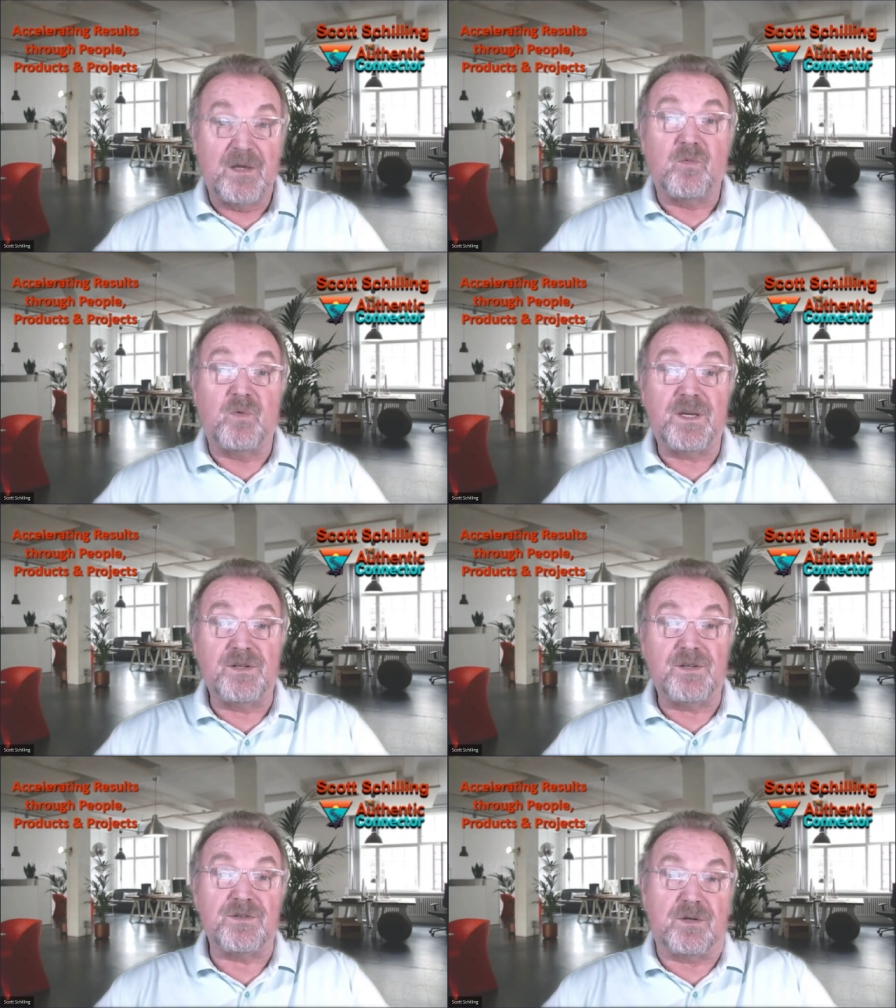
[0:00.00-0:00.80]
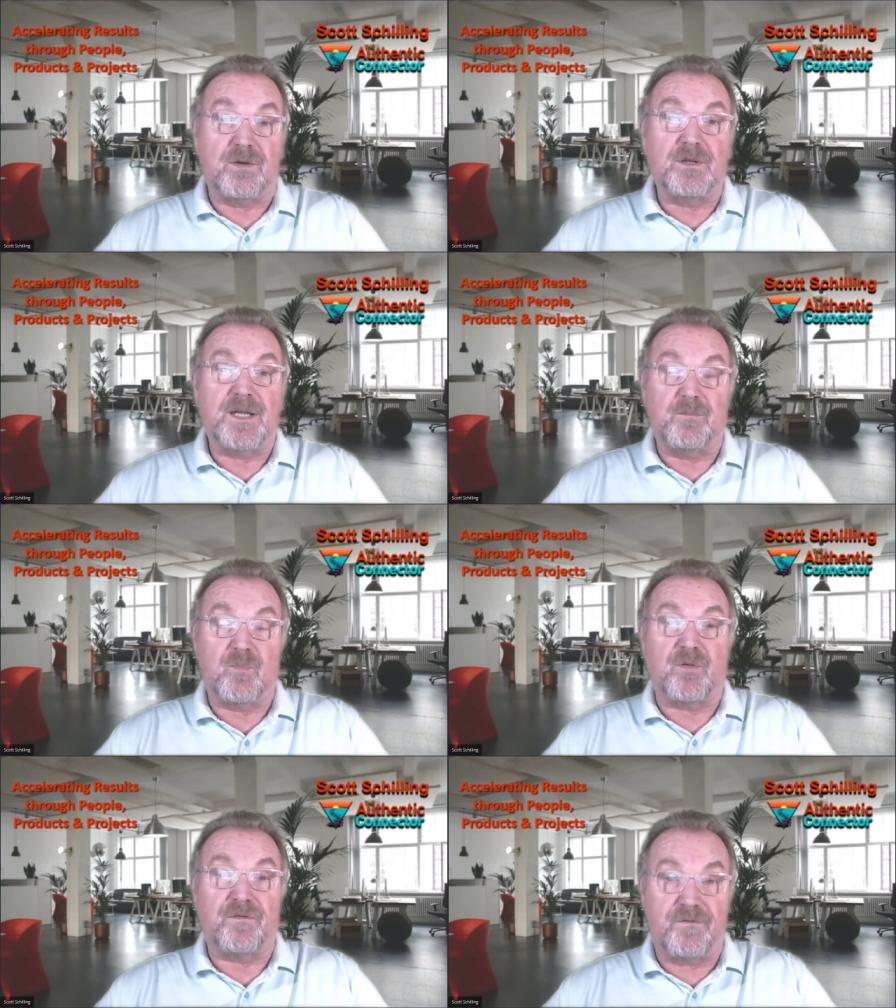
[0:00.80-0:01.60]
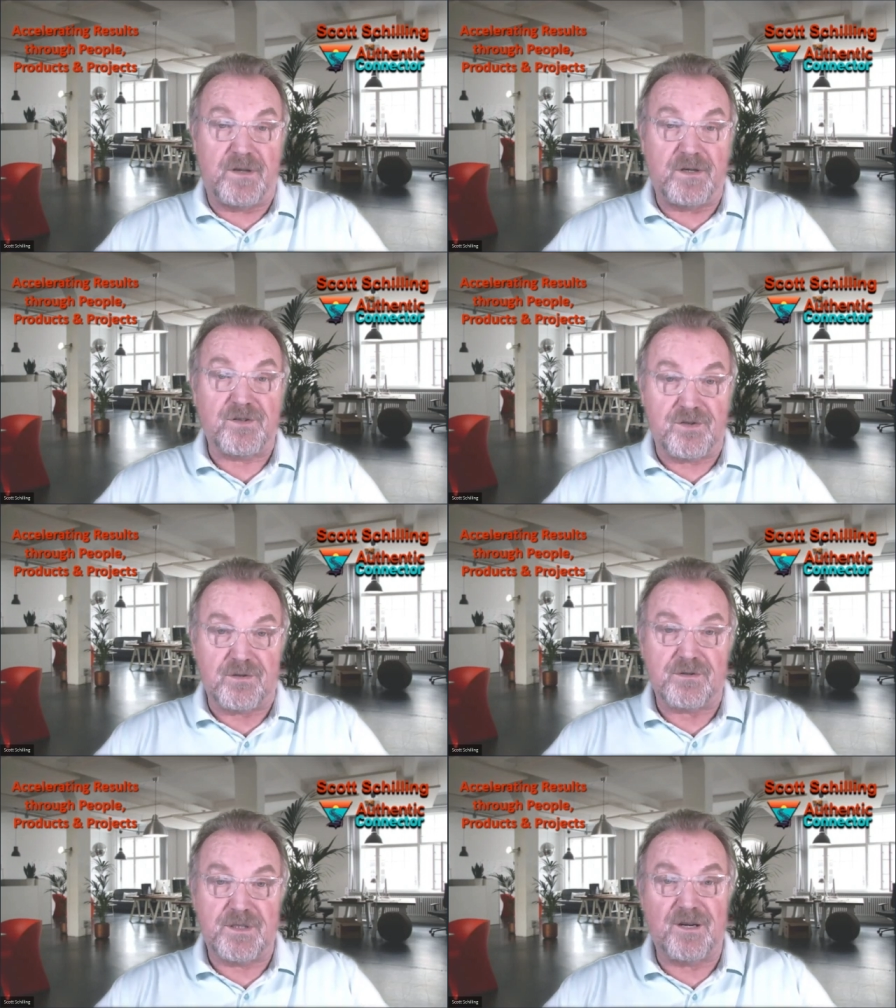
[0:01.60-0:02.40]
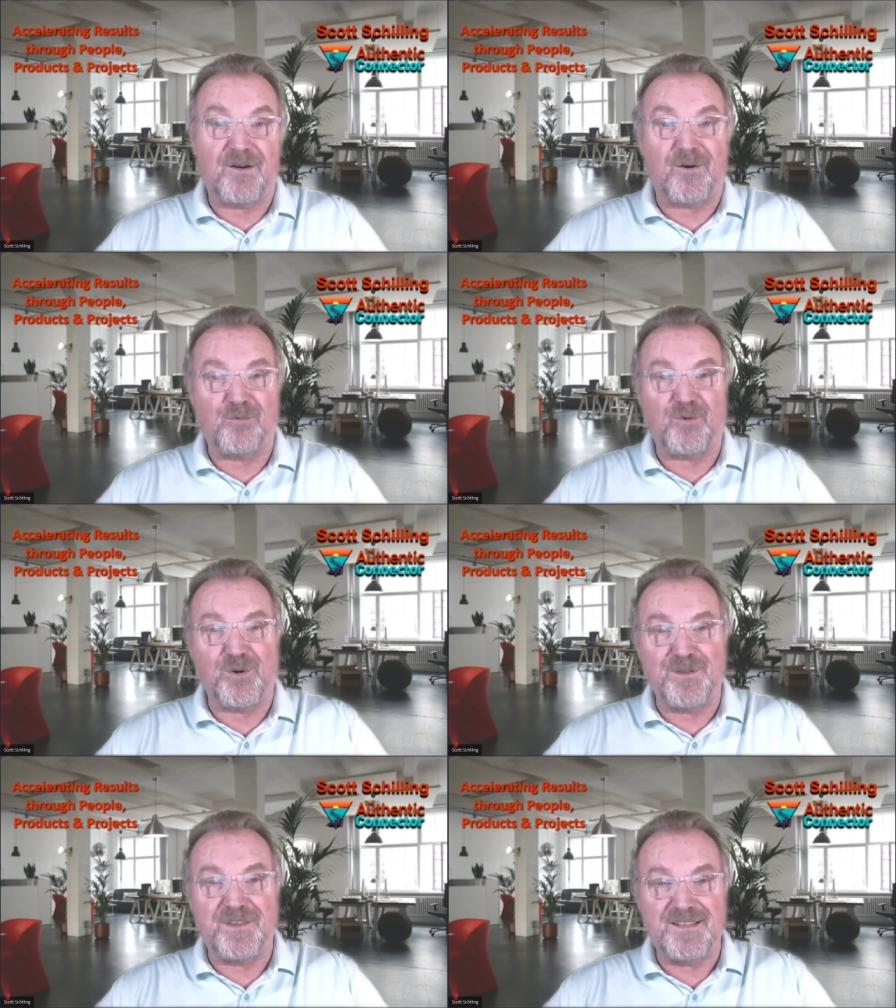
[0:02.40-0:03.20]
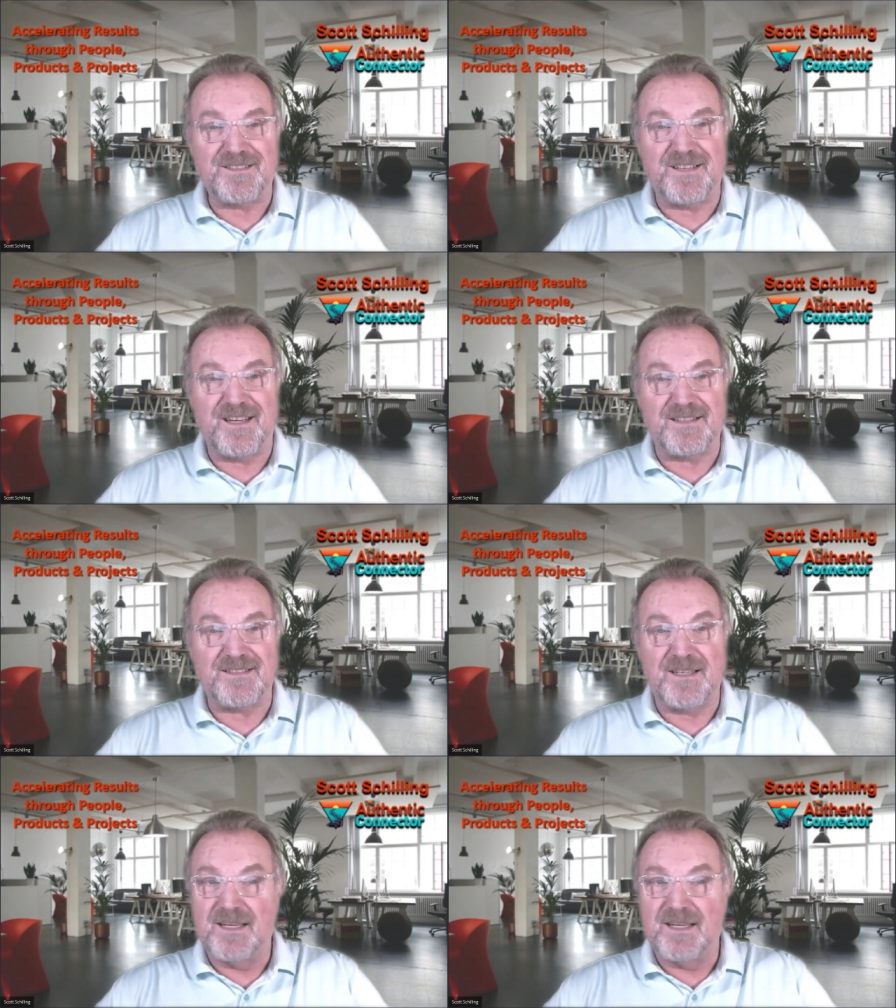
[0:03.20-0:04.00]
We could use a whole lot more finishers in our world these days.